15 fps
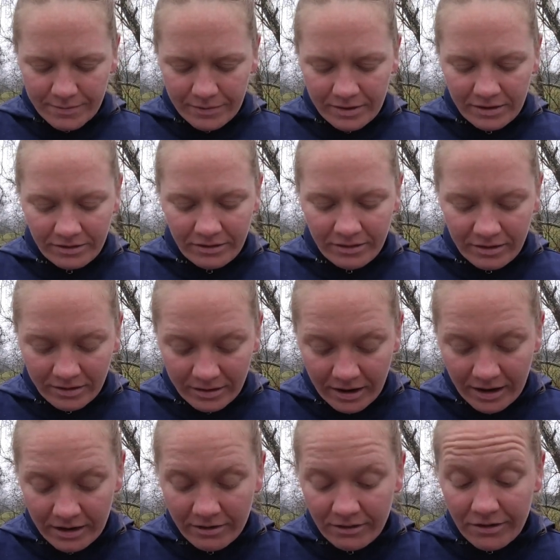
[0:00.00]
this is a
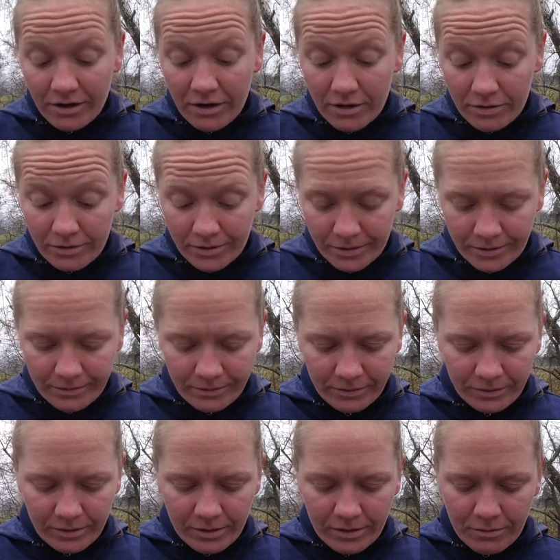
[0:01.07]
size other,
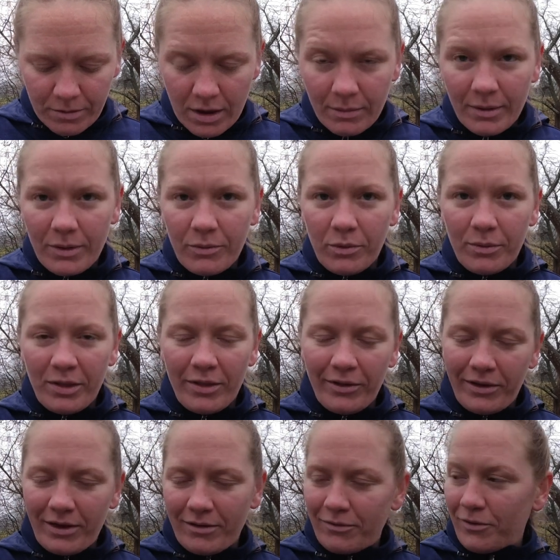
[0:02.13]
so maybe we'll be
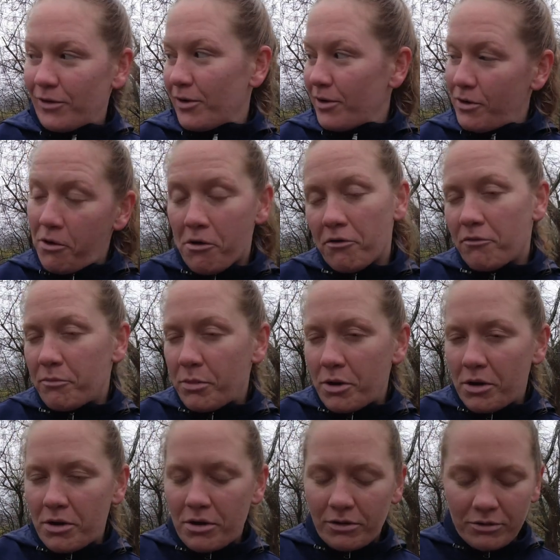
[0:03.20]
looking for a golf
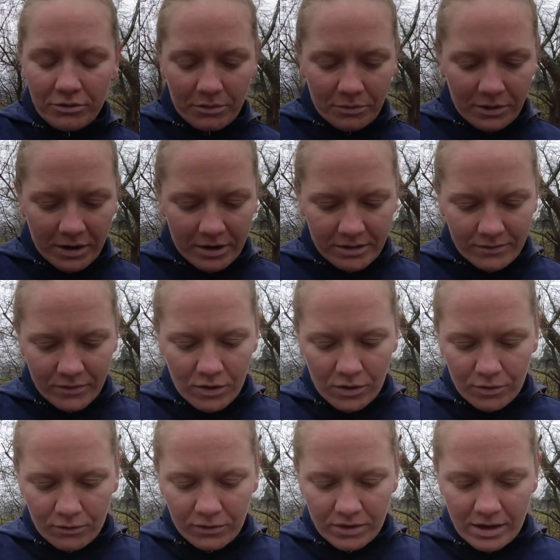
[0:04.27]
ball or some kind of
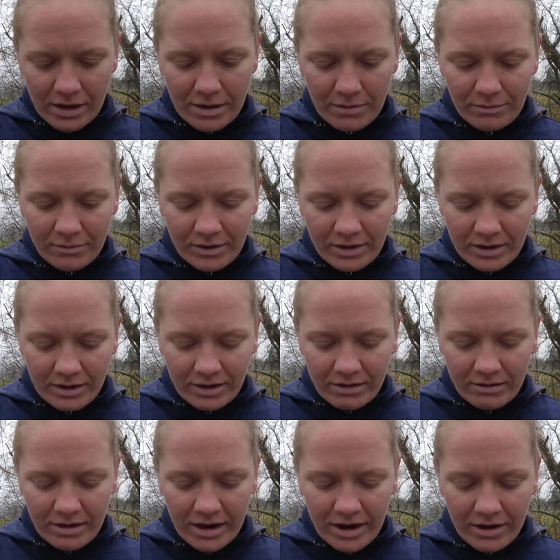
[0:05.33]
golf-themed
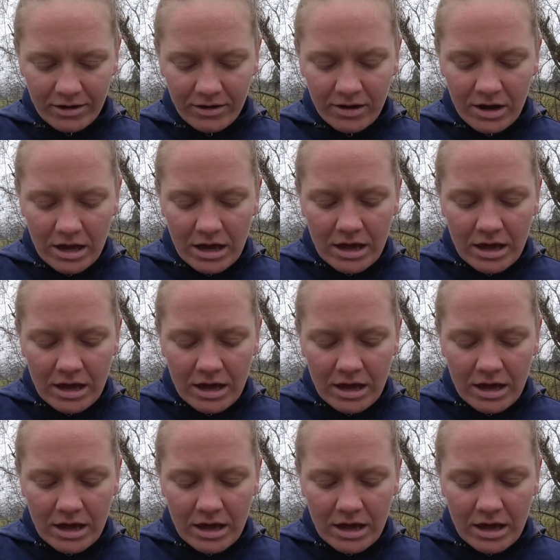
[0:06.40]
container.